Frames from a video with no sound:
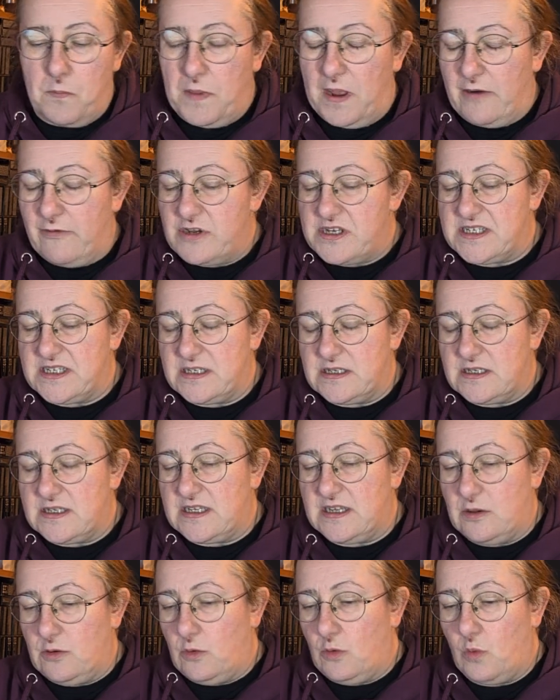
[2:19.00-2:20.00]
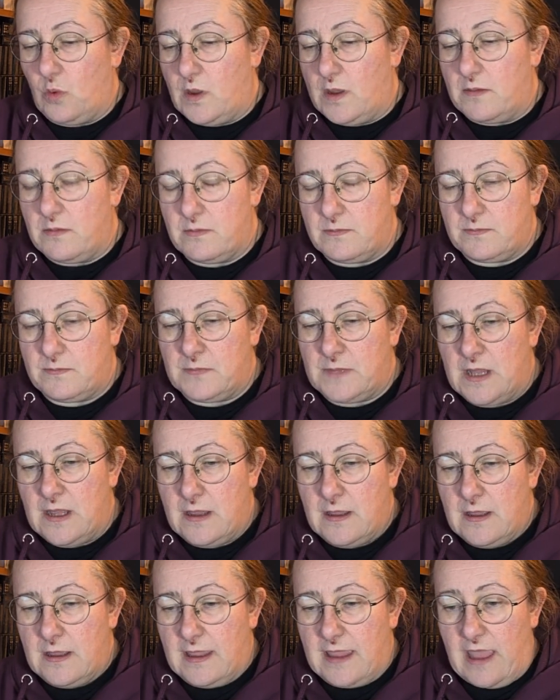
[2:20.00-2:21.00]
comparison to
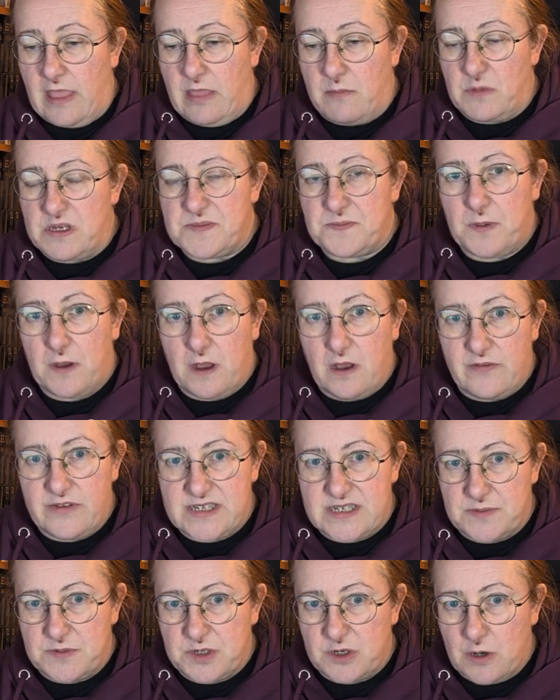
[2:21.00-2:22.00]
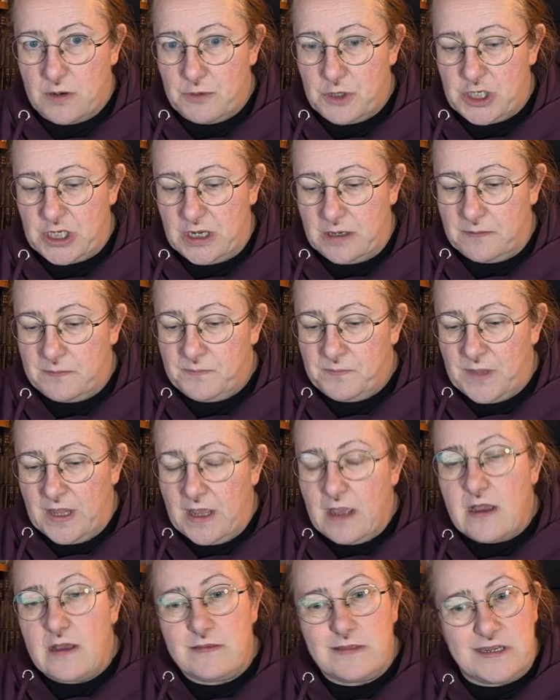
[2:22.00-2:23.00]
getting them as part of a subscription.
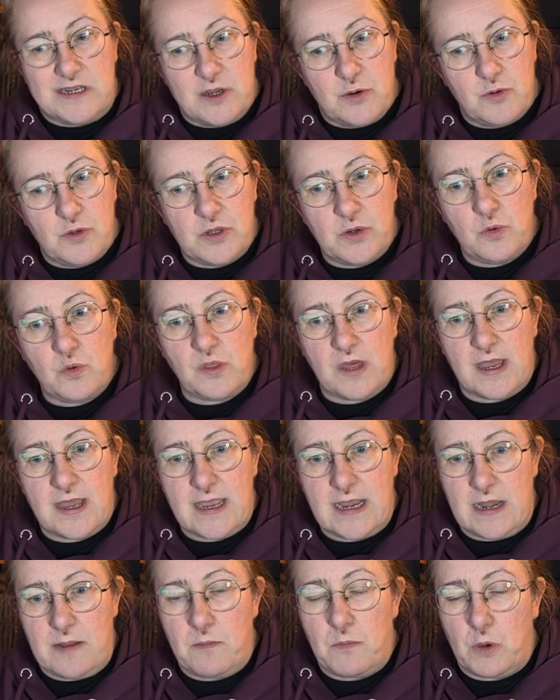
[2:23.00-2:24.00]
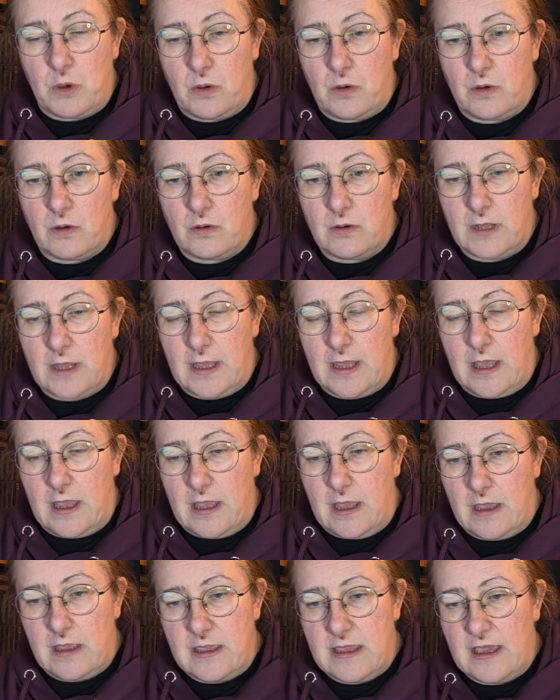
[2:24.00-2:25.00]
They don't do that anymore.
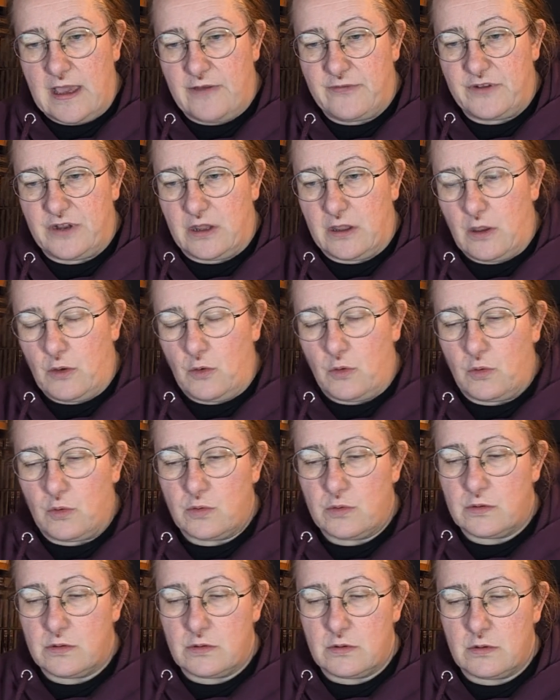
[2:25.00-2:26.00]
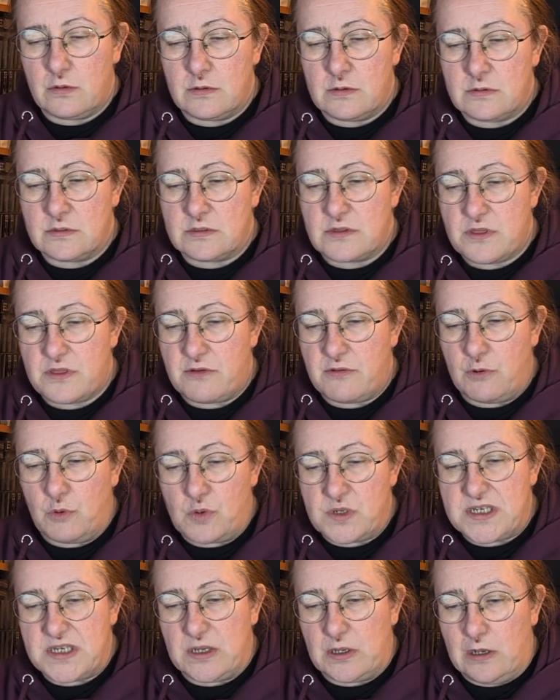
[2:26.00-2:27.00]
You have to go
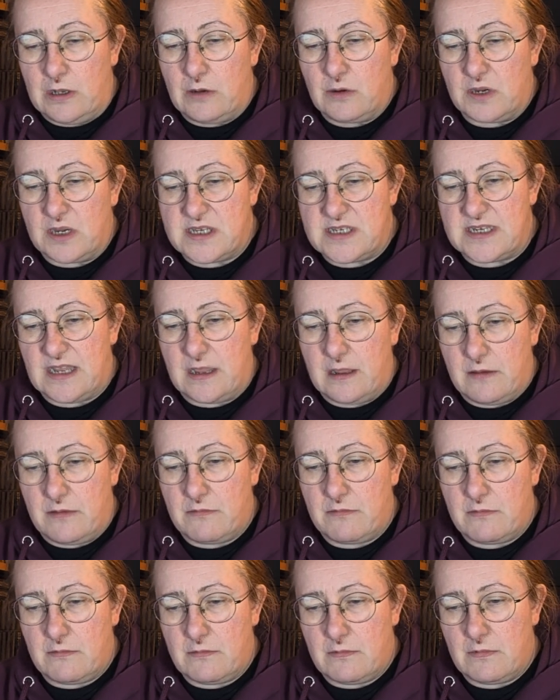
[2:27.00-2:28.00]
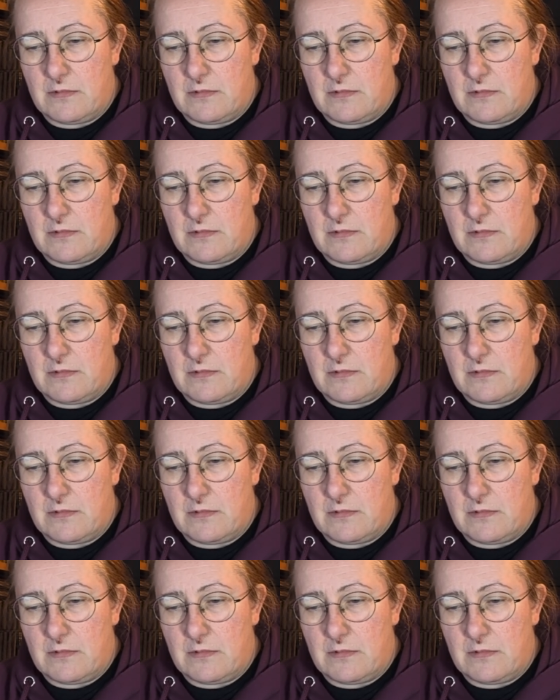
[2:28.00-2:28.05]
through to look at it